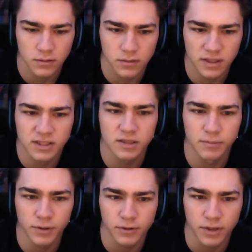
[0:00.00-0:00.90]
That's the
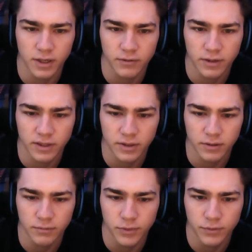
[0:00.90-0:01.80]
mother Titan, right, that
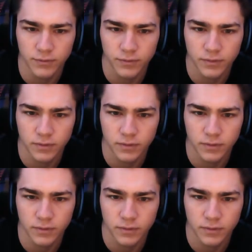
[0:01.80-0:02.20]
couldn't move.